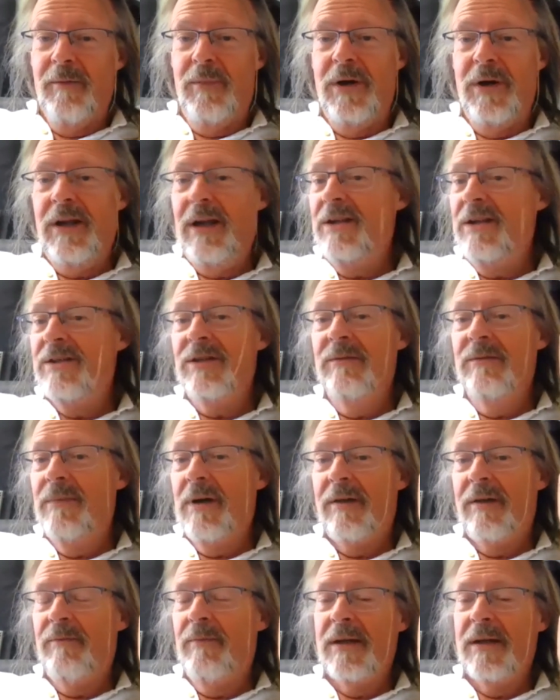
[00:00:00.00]
but it isn't
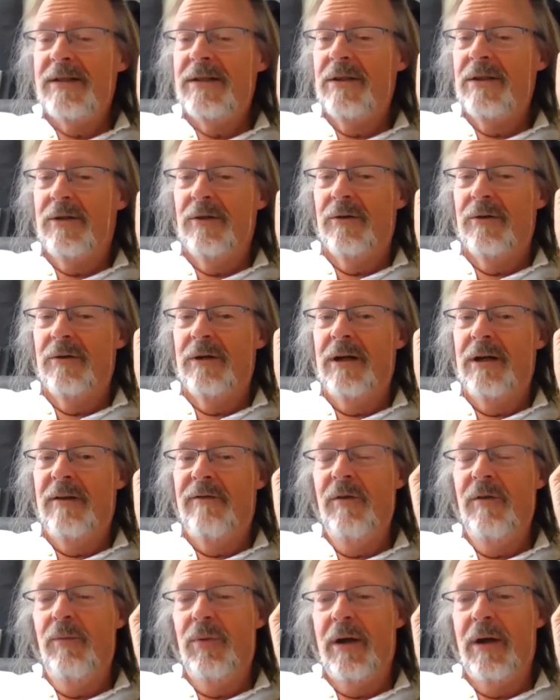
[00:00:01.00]
mathematical. And
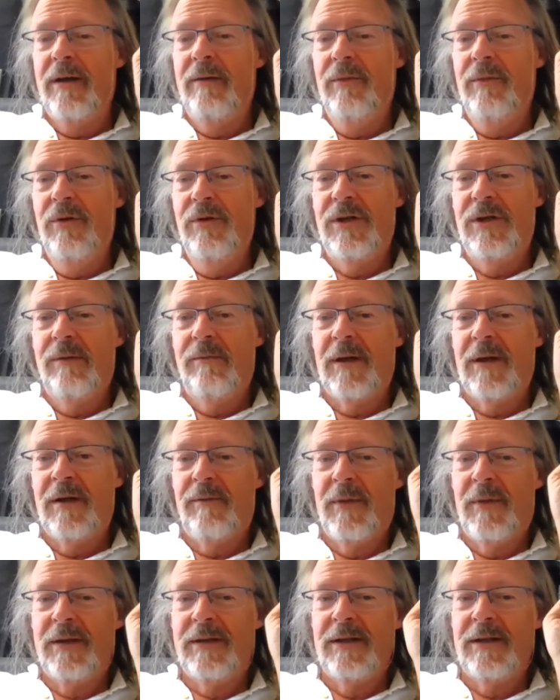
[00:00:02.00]
if you play music
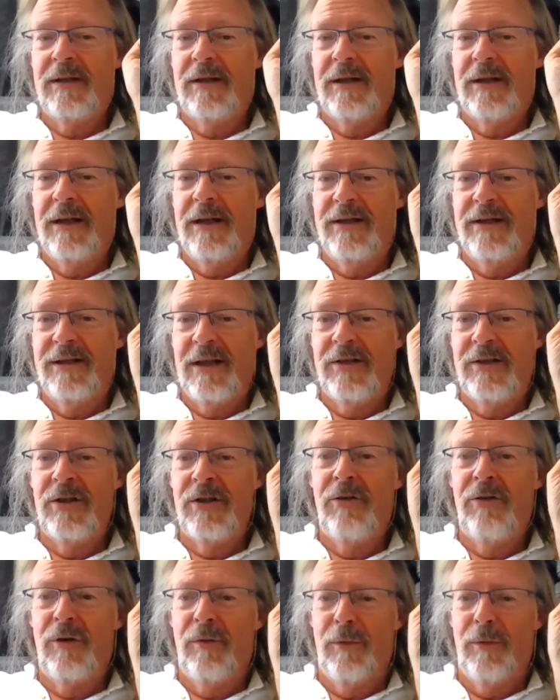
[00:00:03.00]
mathematically, it sounds
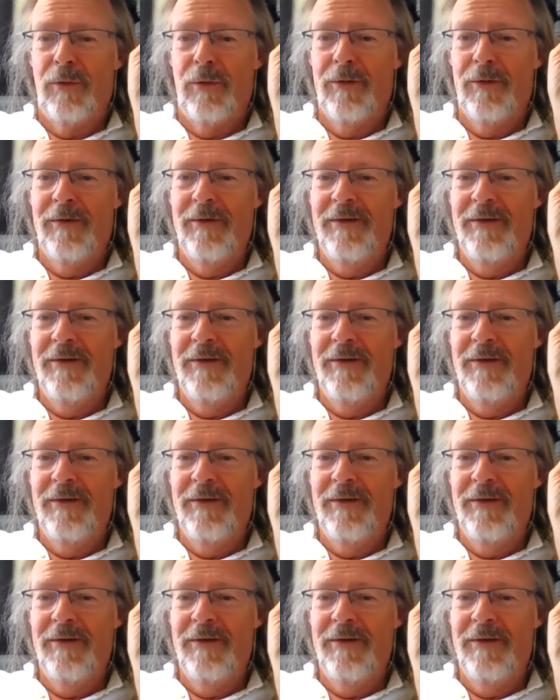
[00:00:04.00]
horrible.